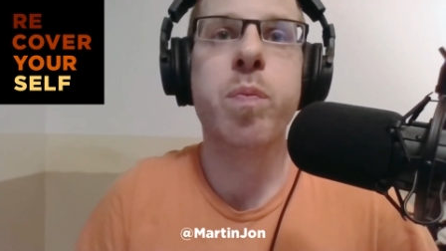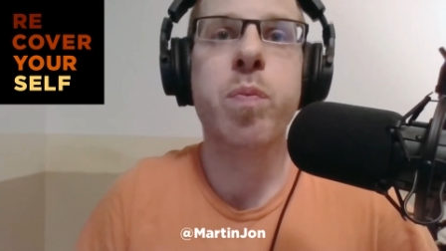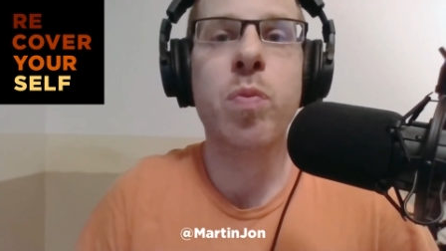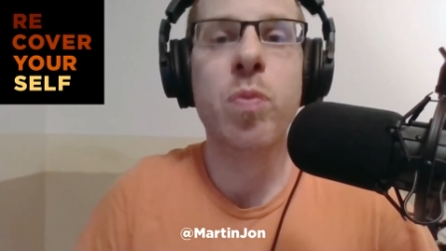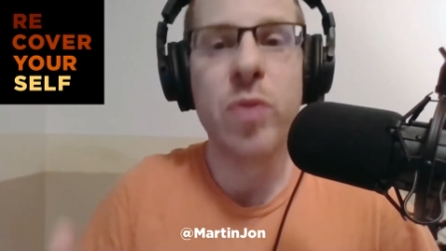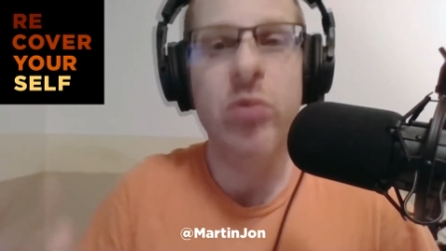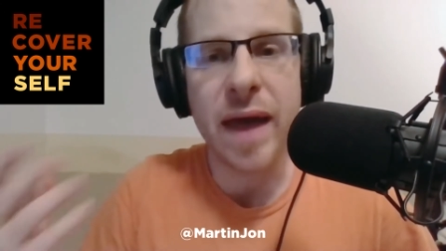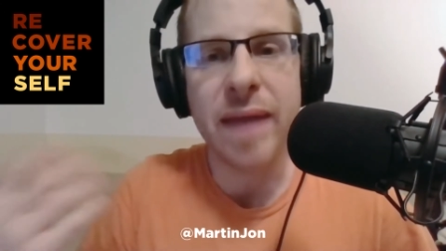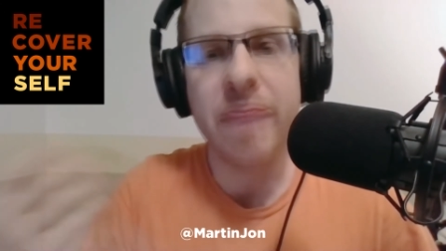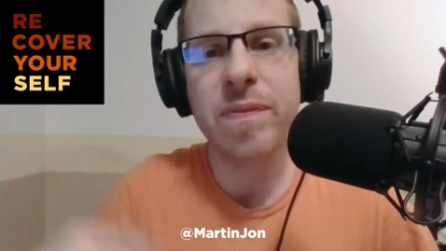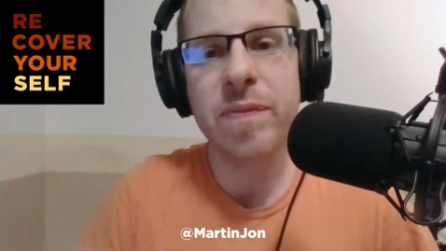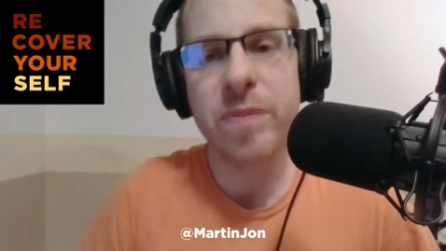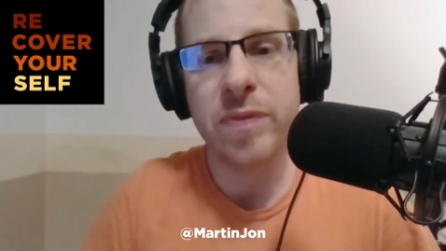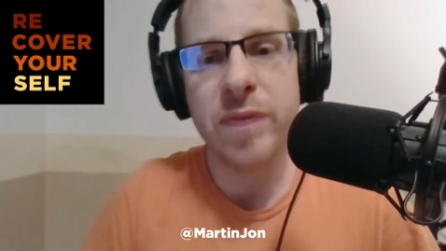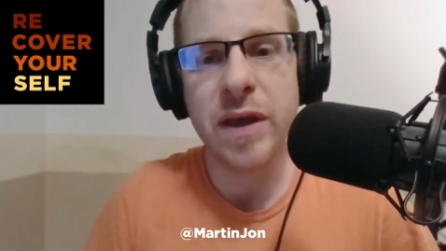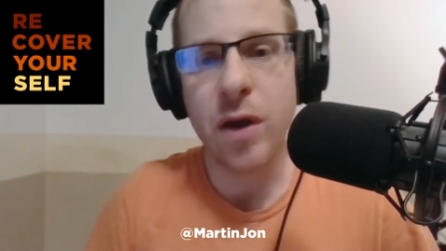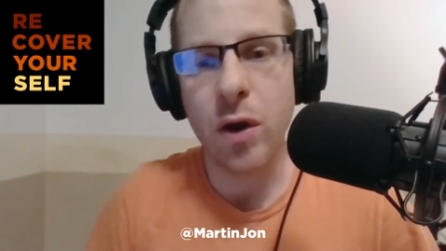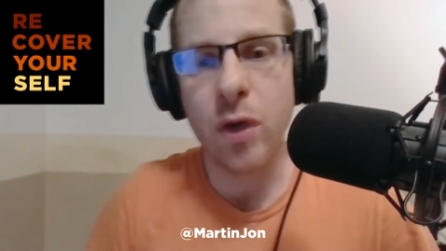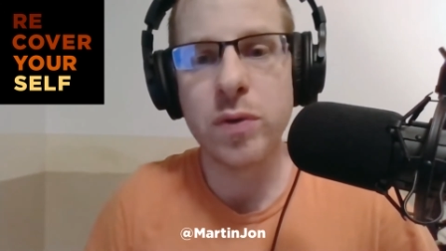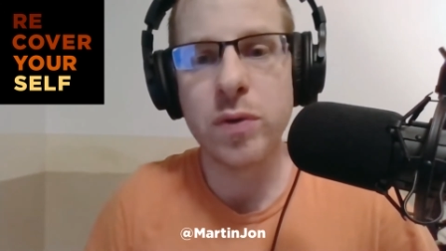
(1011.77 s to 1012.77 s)
Then
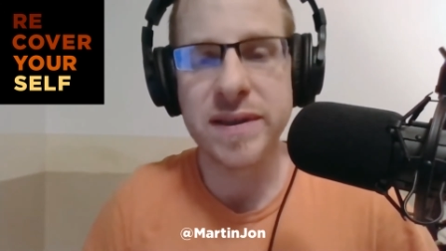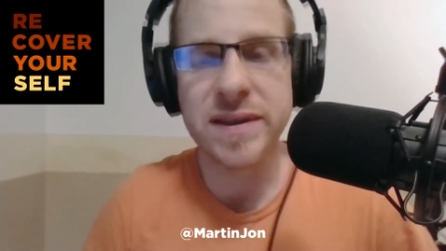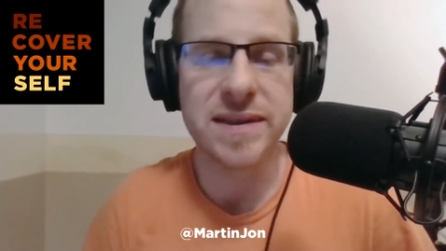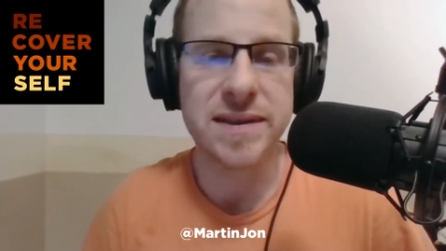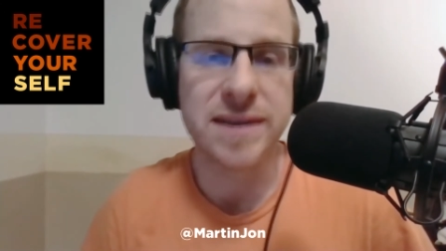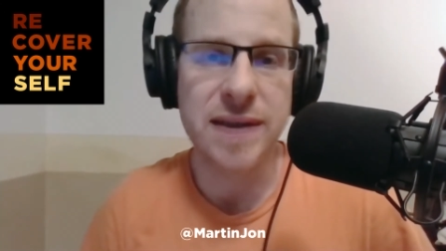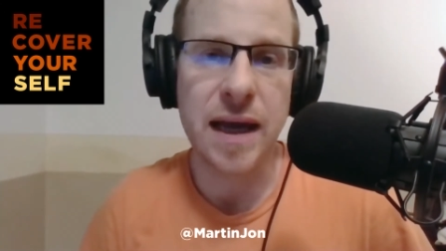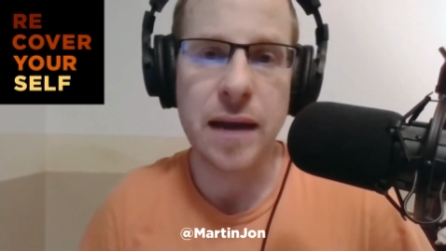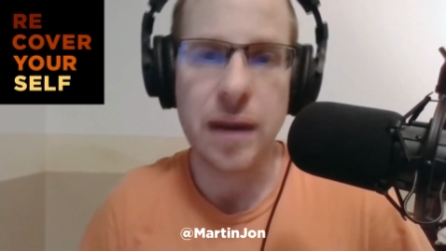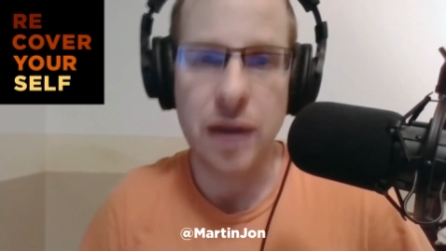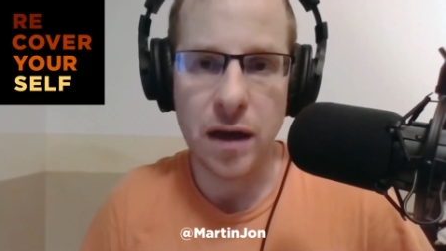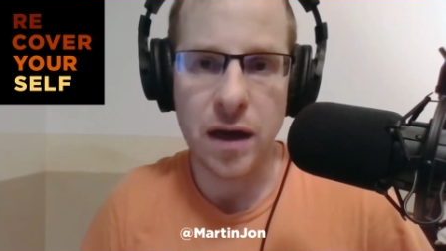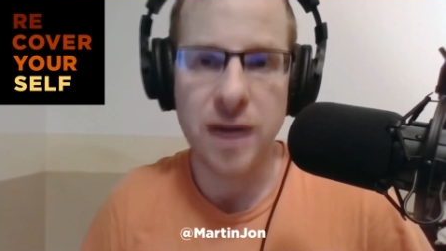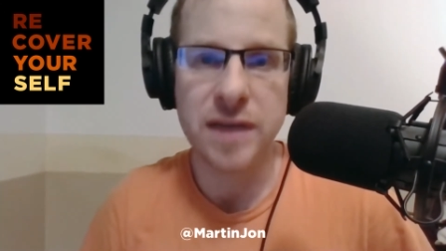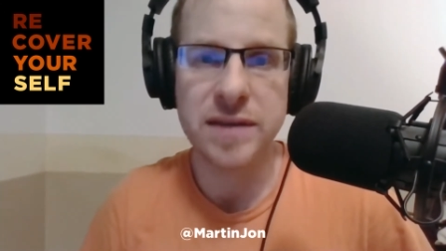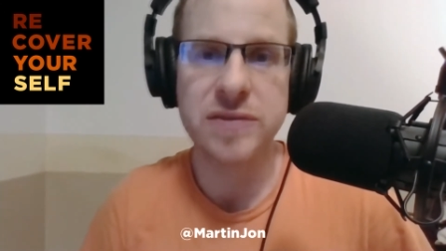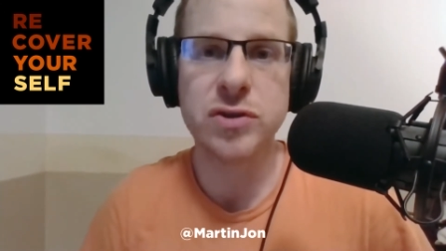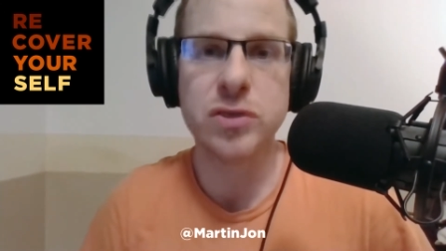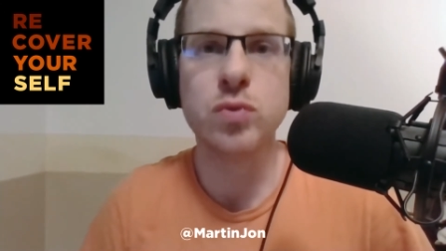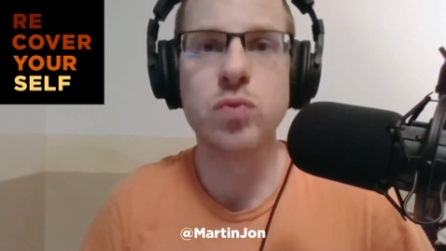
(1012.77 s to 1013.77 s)
the onus is on
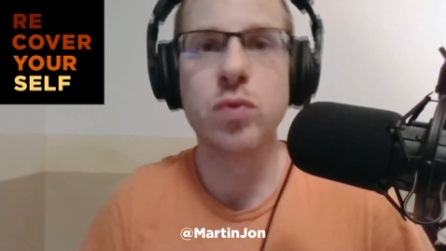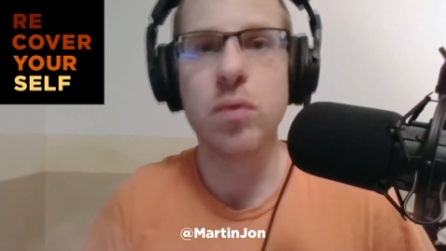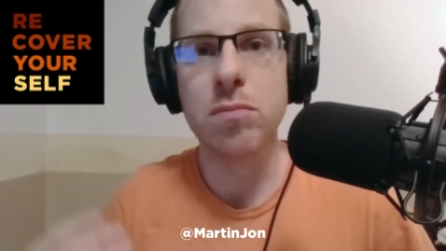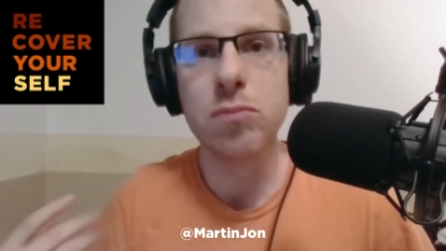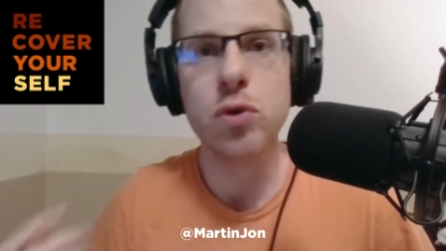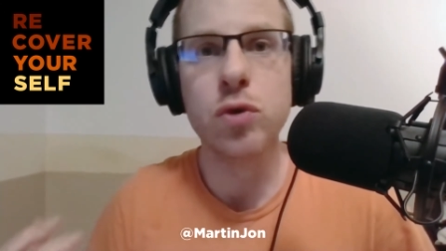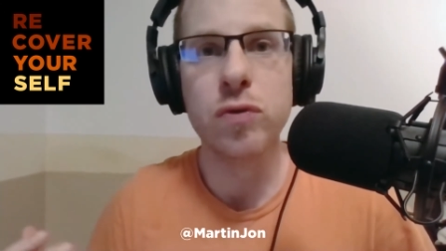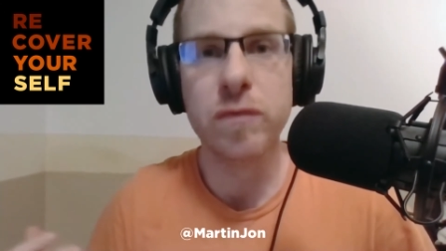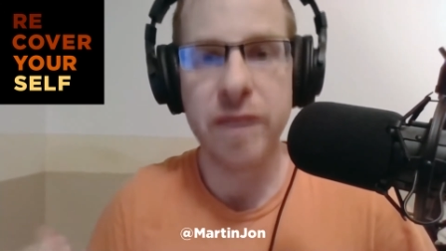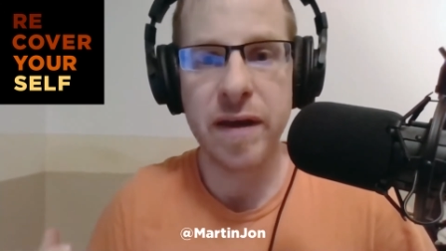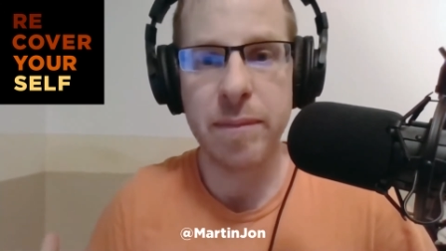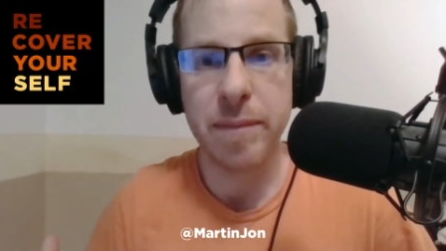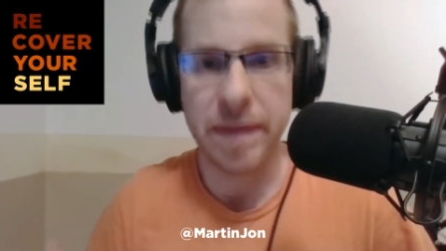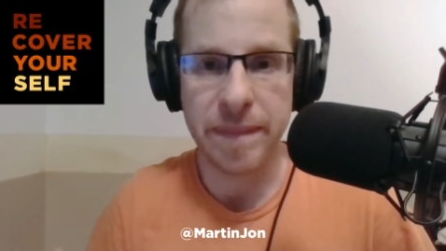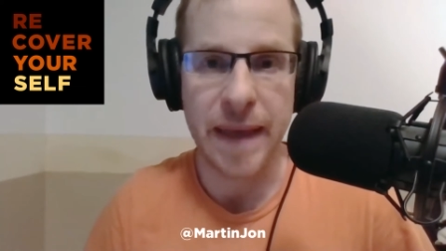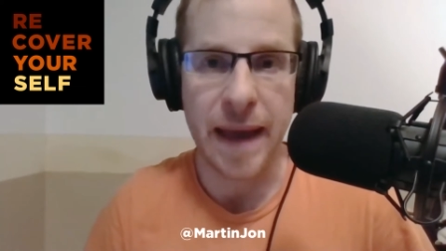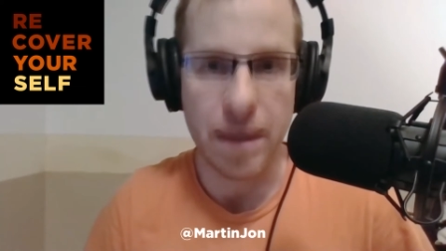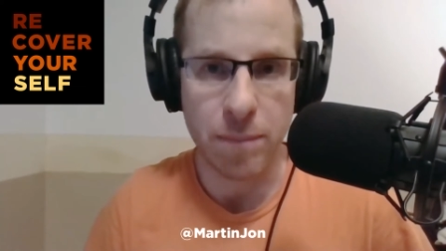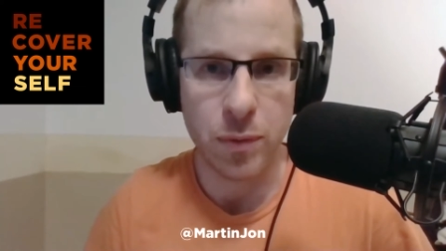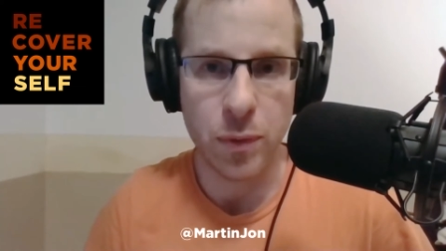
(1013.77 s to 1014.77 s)
us to remove him
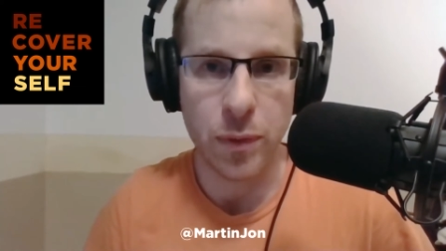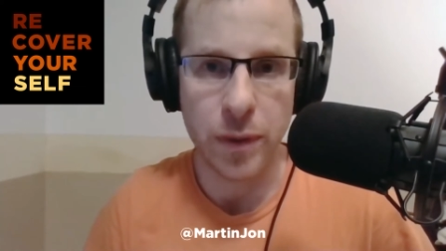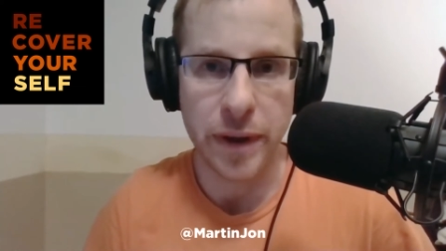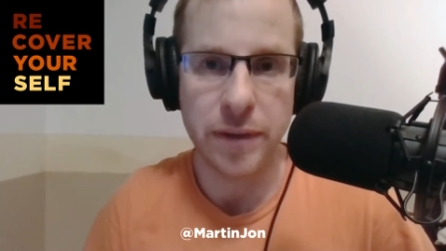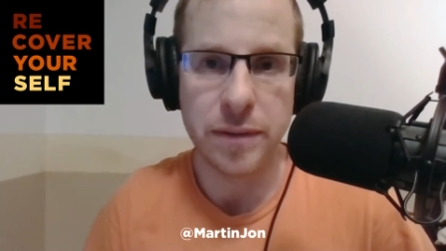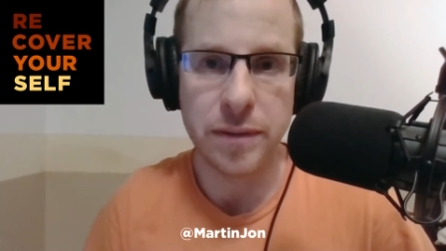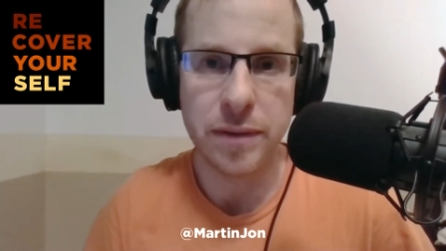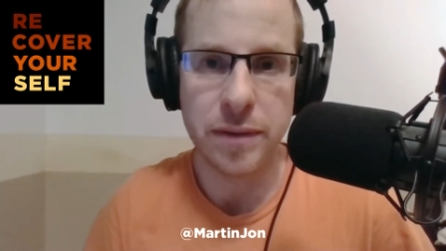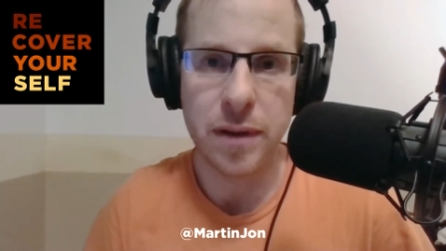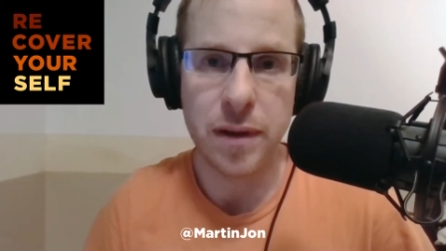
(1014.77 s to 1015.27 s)
at that point.